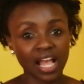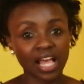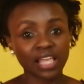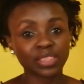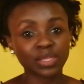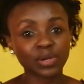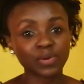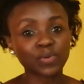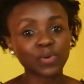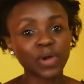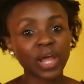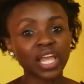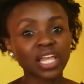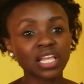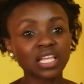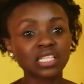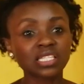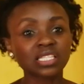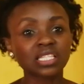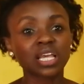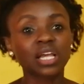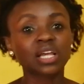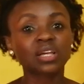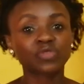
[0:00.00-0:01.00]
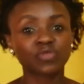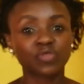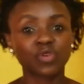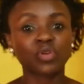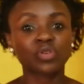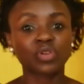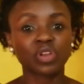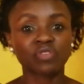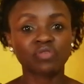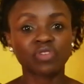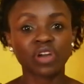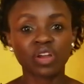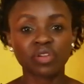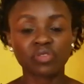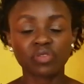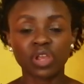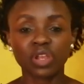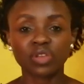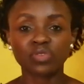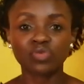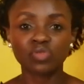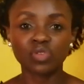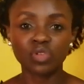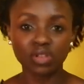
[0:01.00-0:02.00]
Otherwise, forever
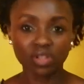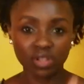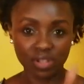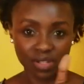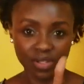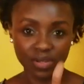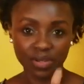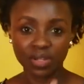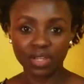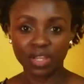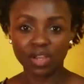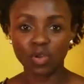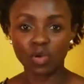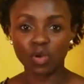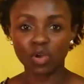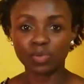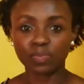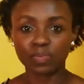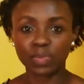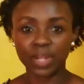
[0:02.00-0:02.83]
grateful. God